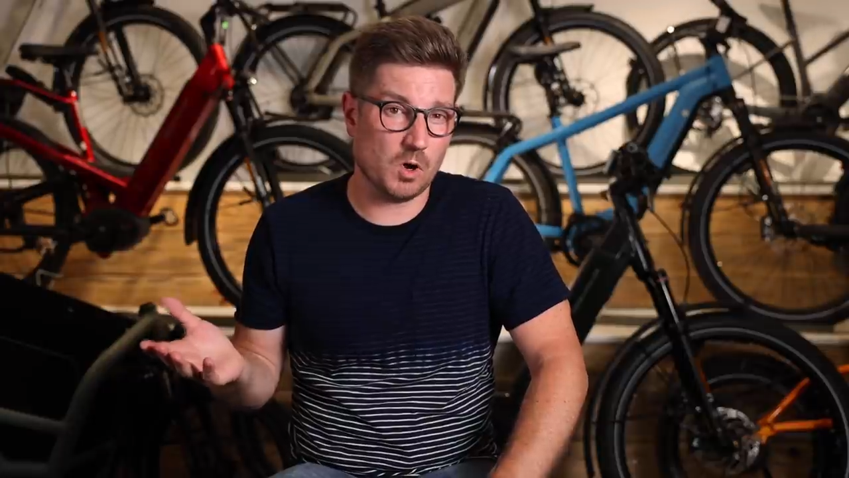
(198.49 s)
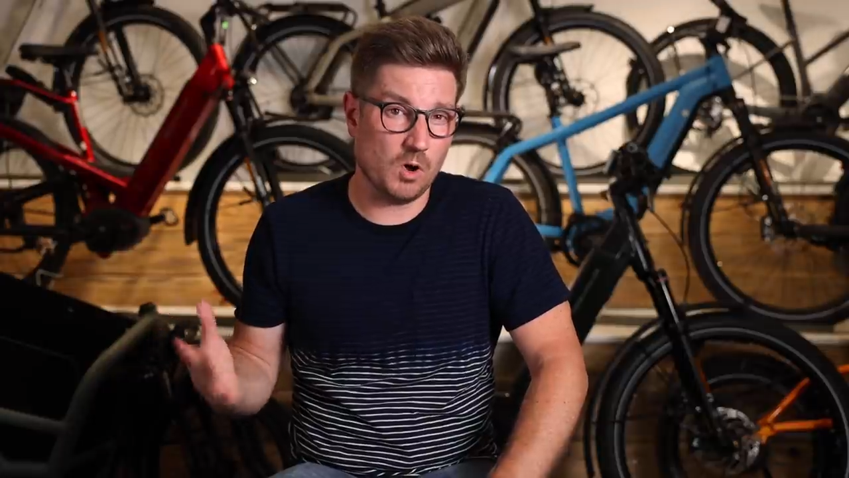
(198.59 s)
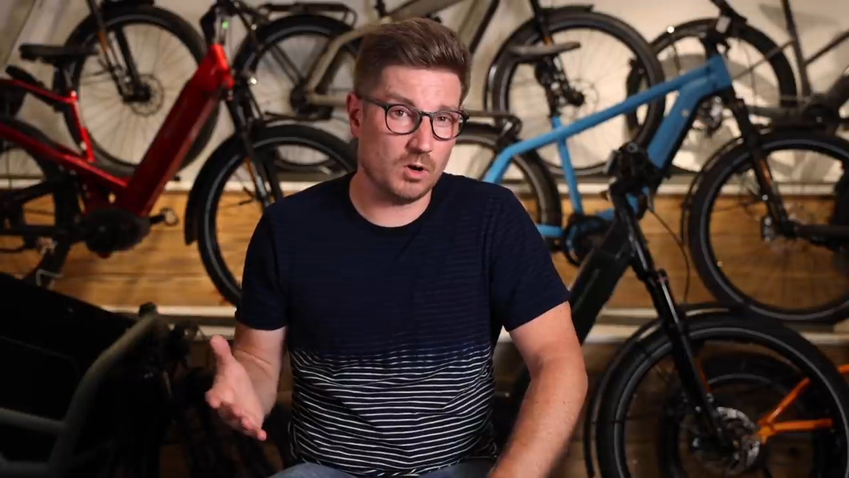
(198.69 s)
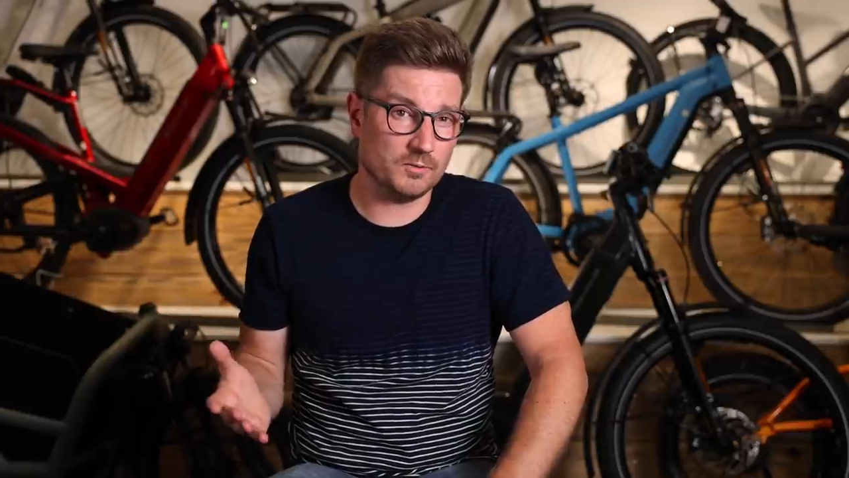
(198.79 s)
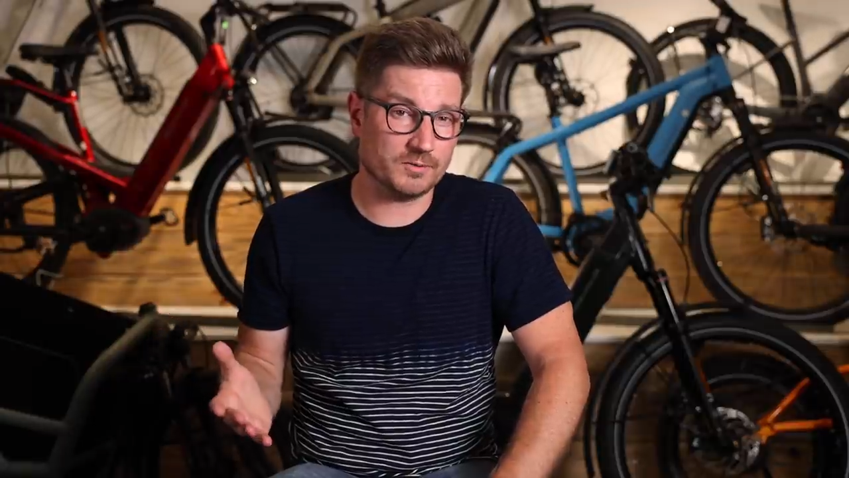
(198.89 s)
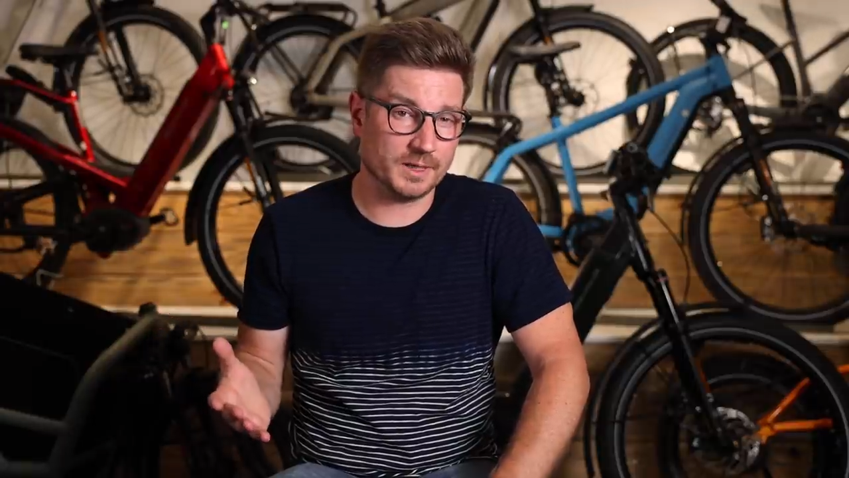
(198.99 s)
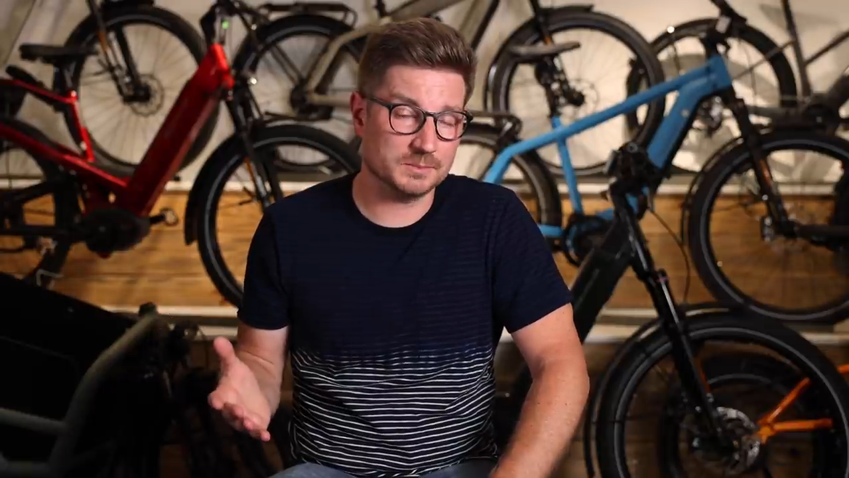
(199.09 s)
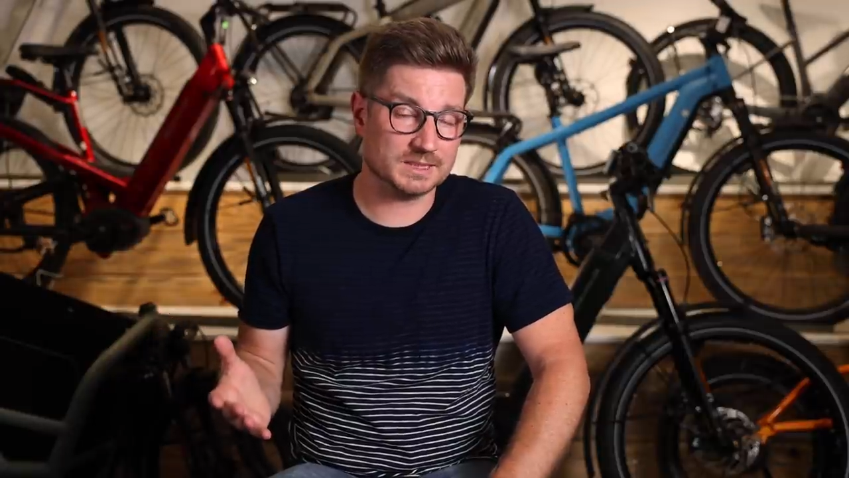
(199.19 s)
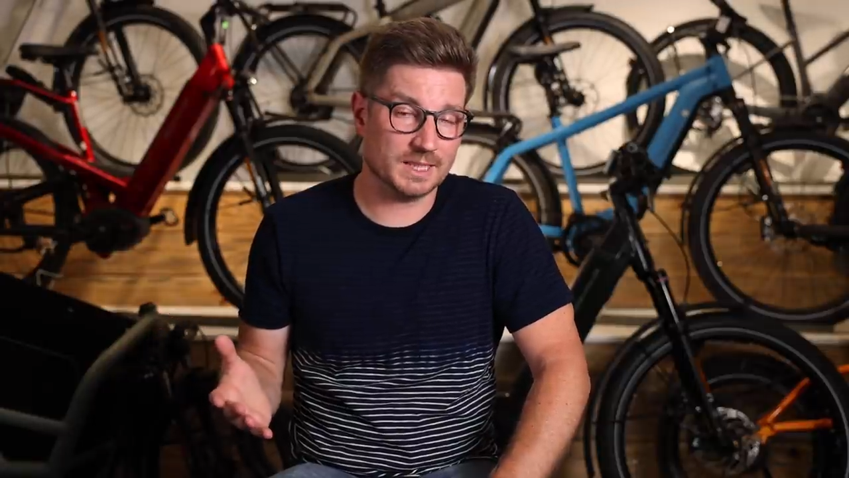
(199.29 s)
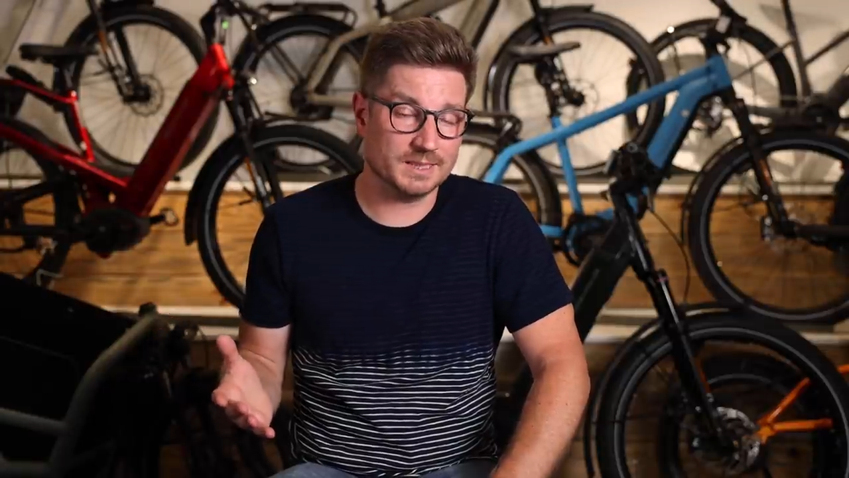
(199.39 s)
all
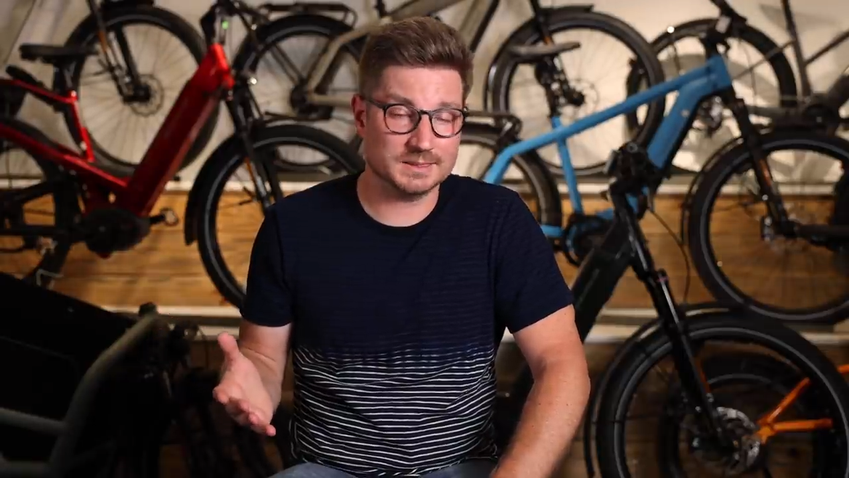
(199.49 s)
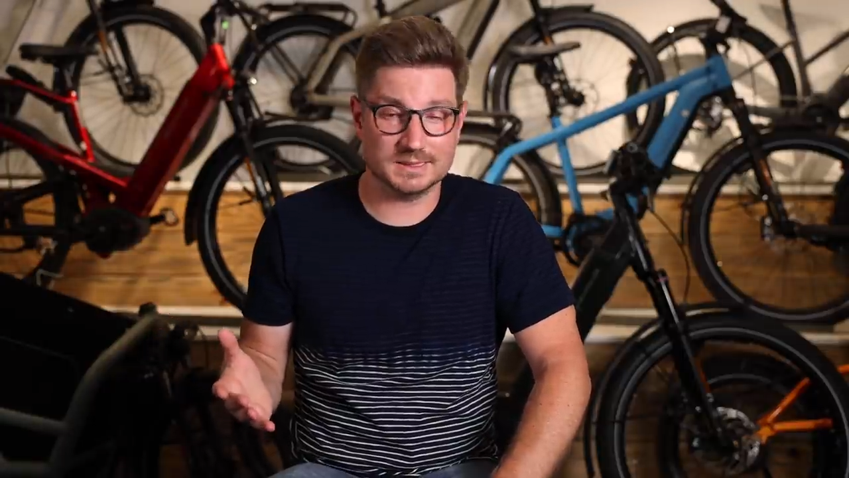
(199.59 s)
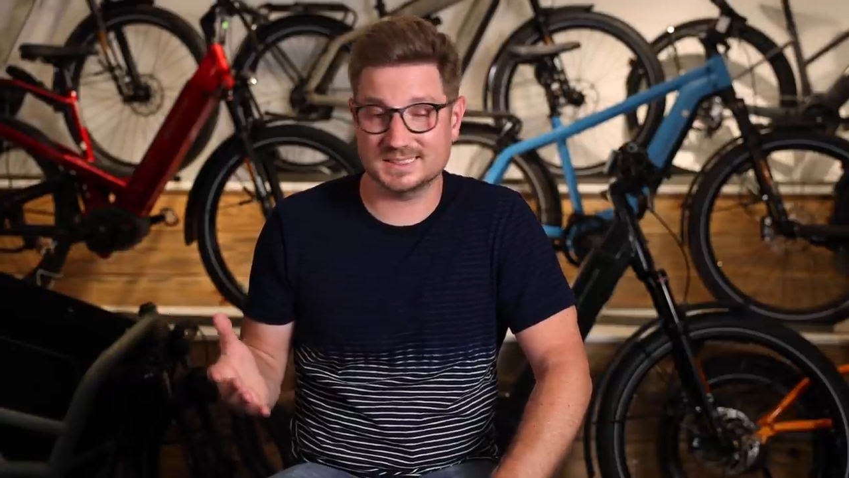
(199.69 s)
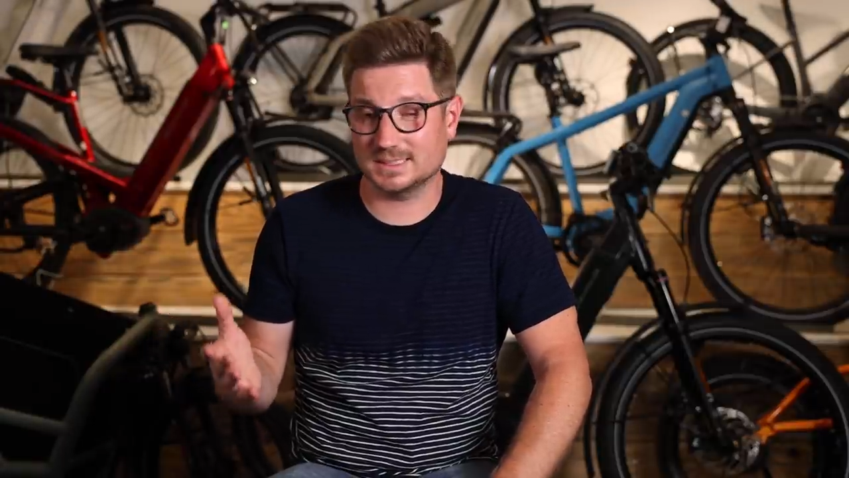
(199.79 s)
frame sizes,